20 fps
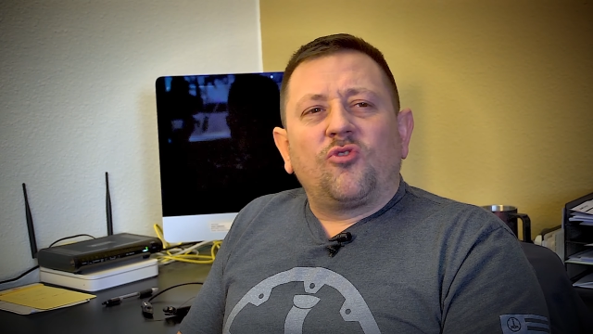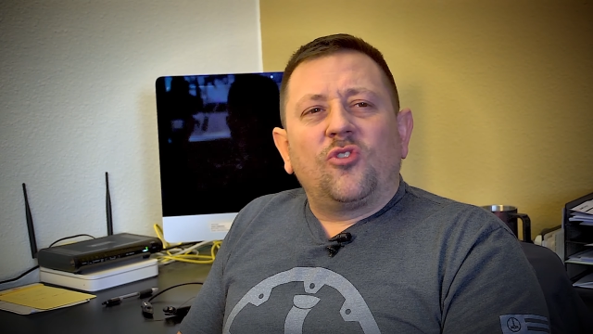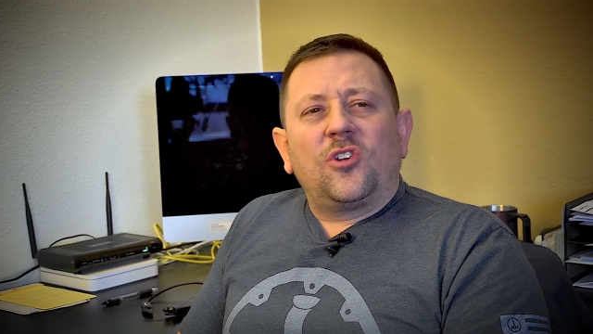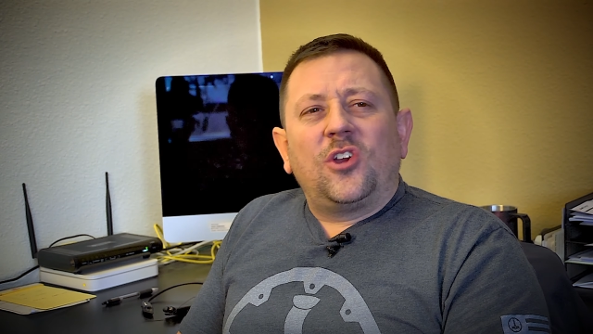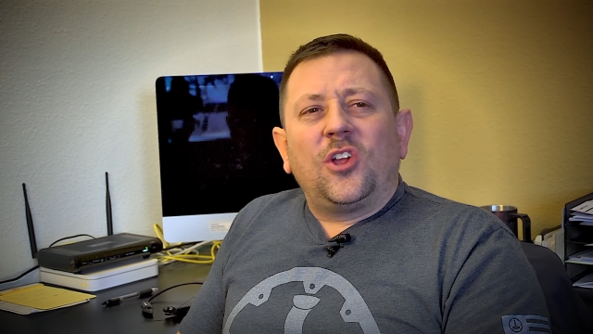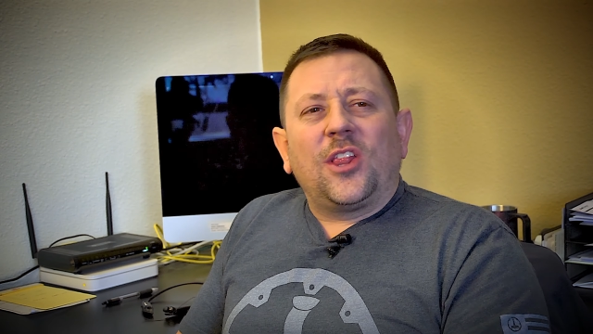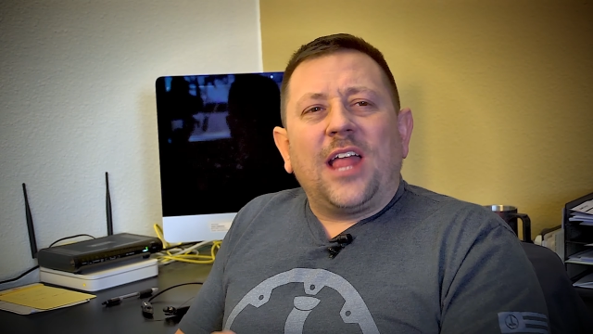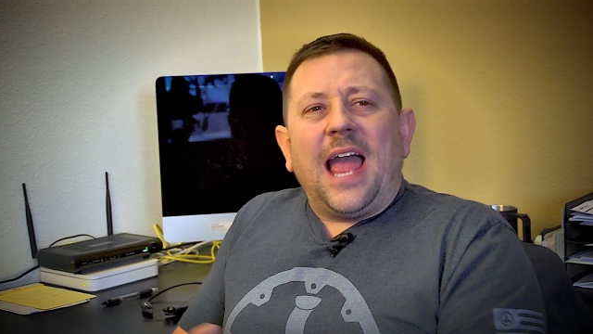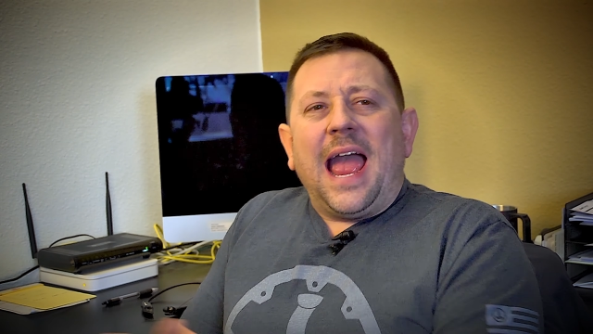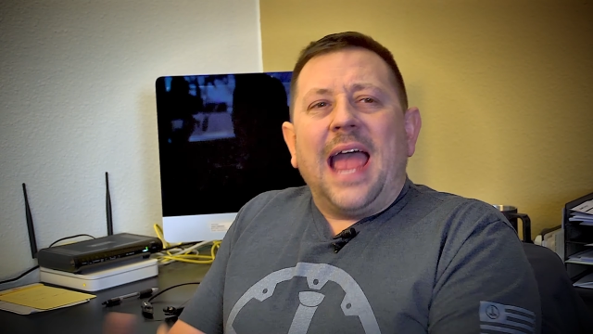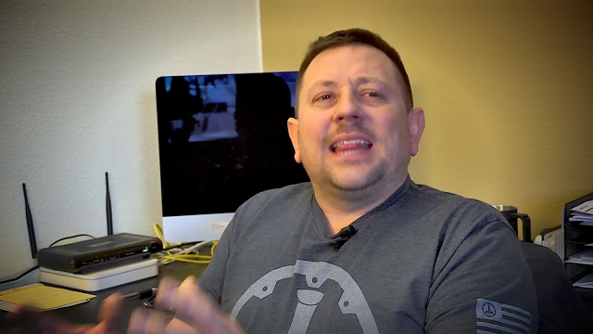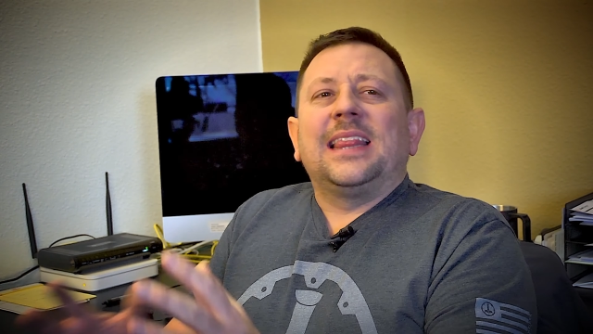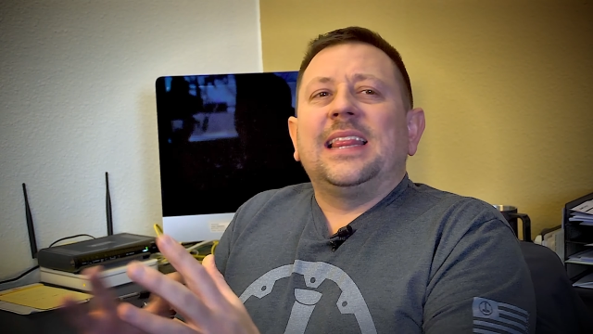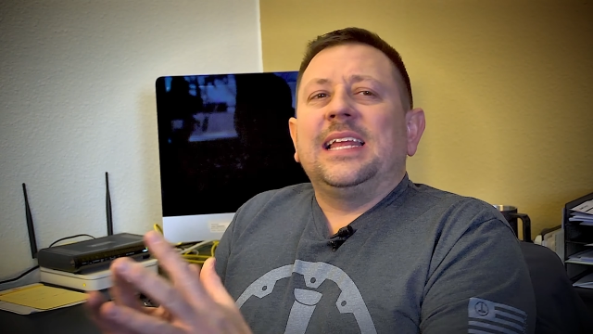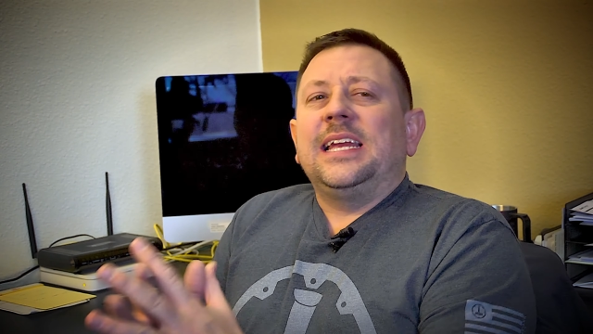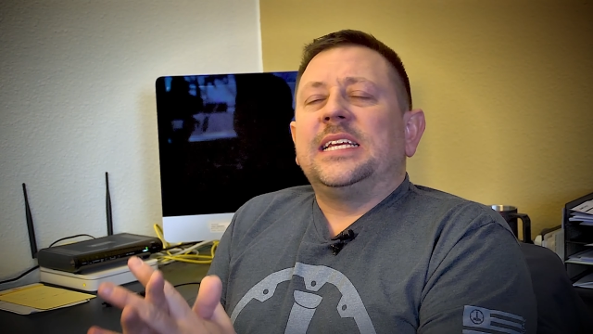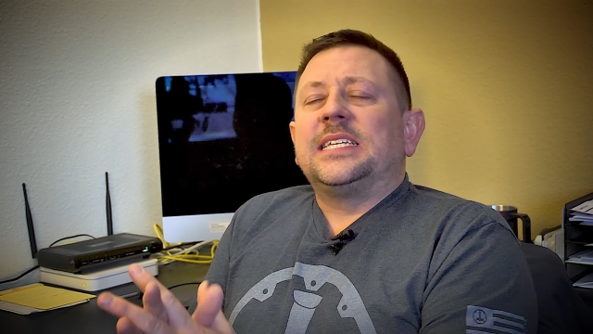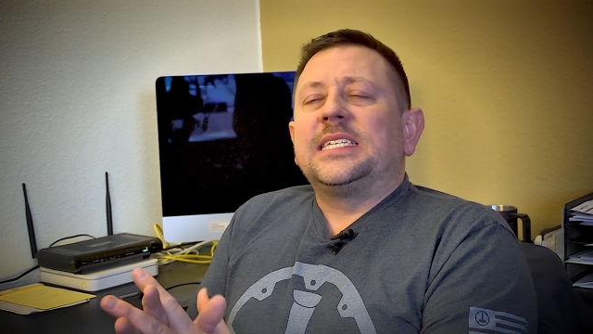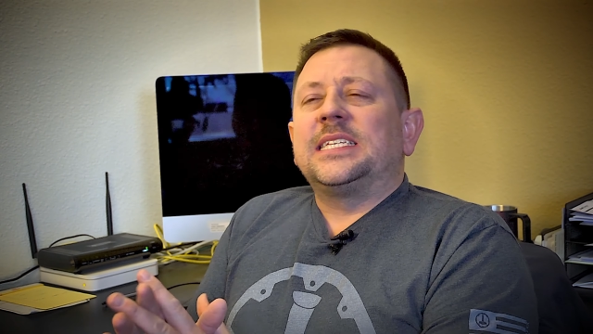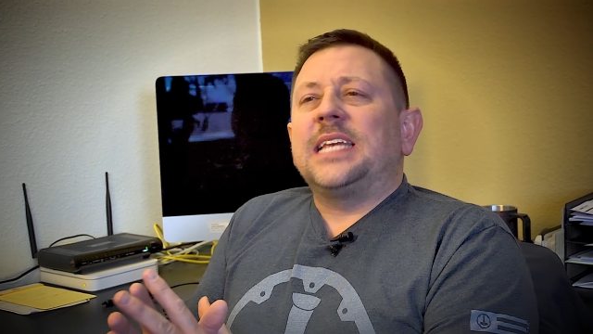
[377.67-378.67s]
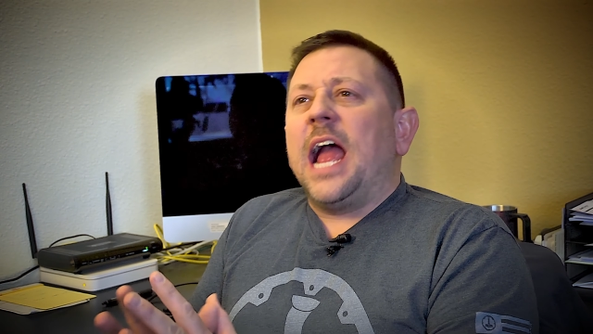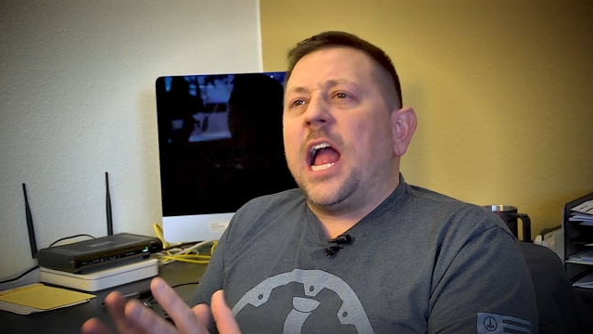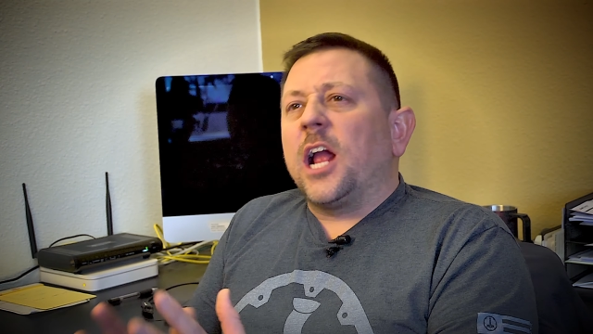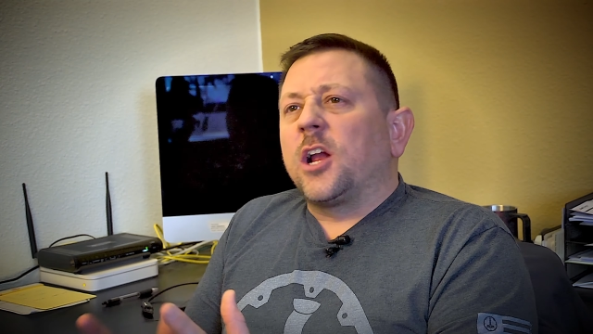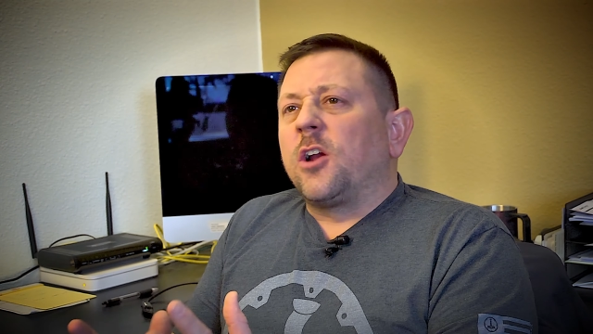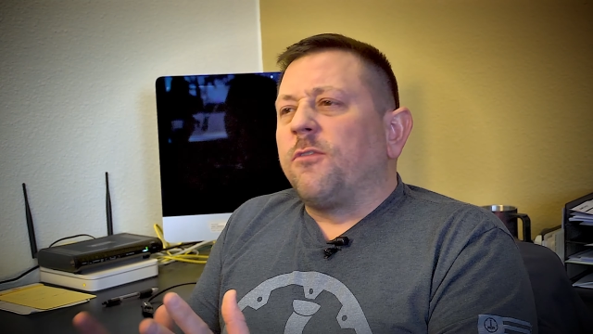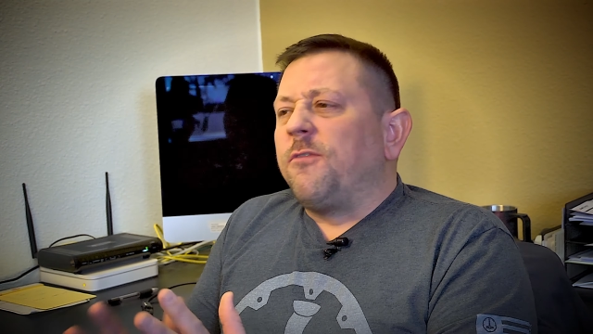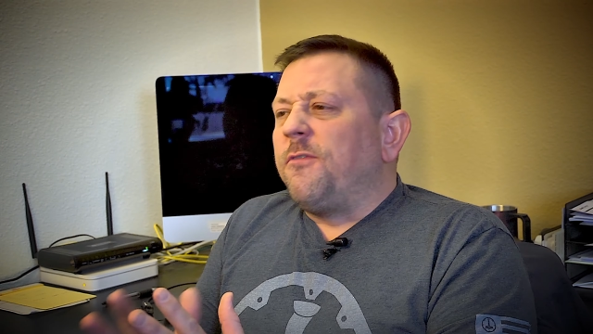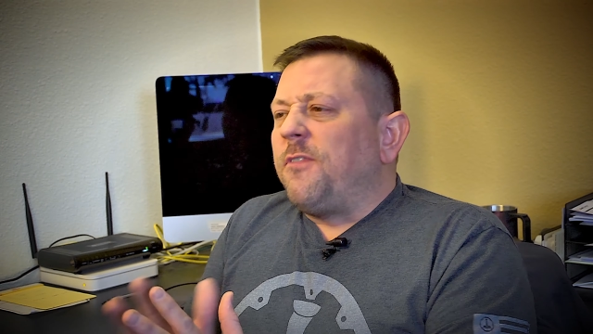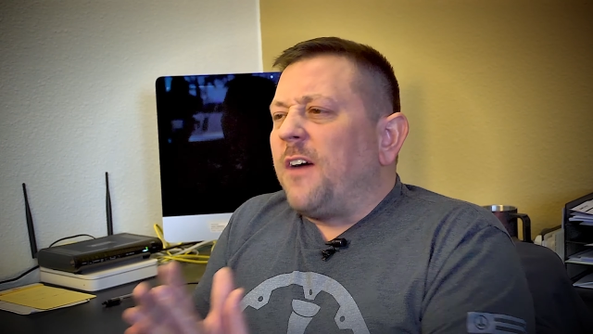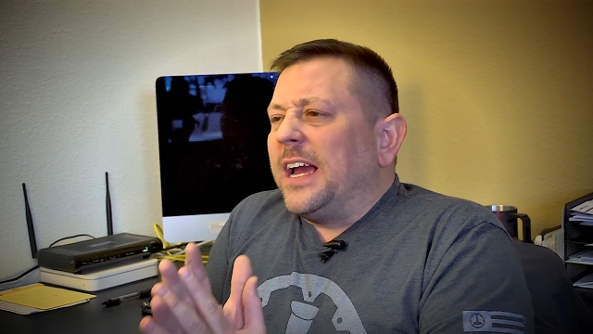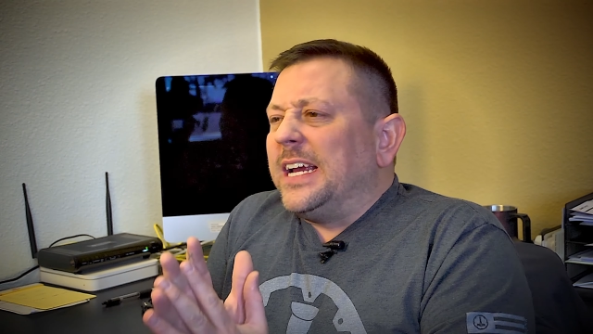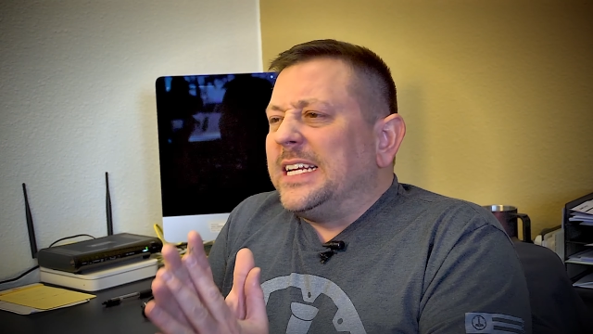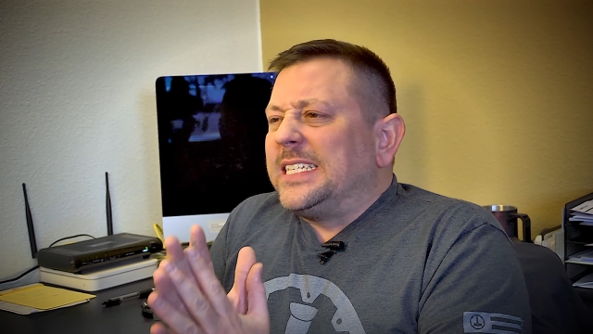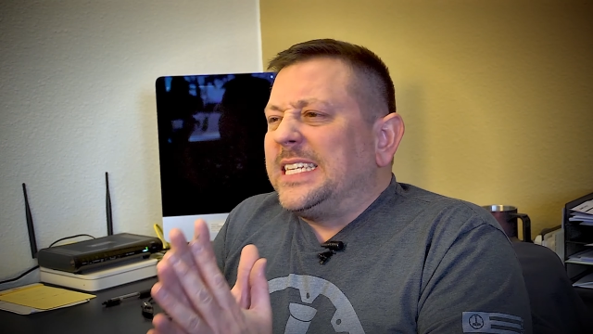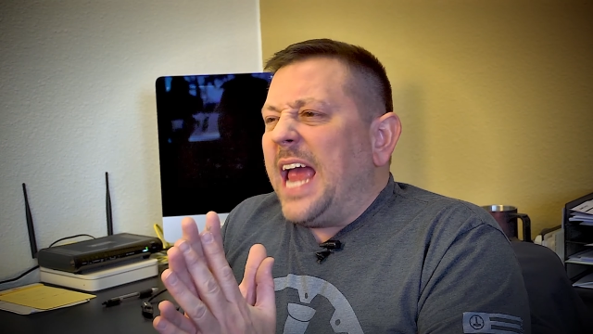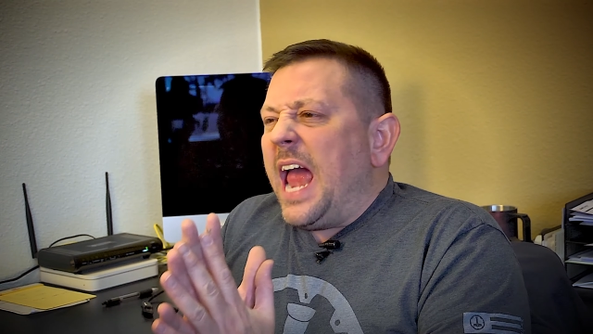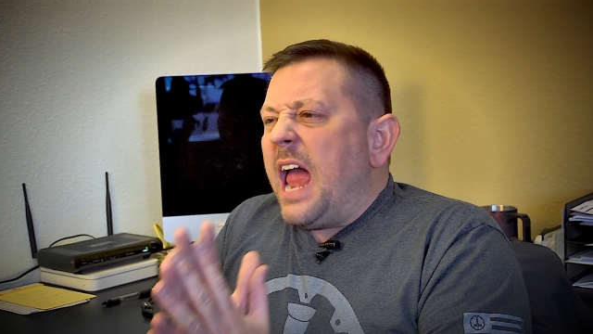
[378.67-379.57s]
gladly sacrifice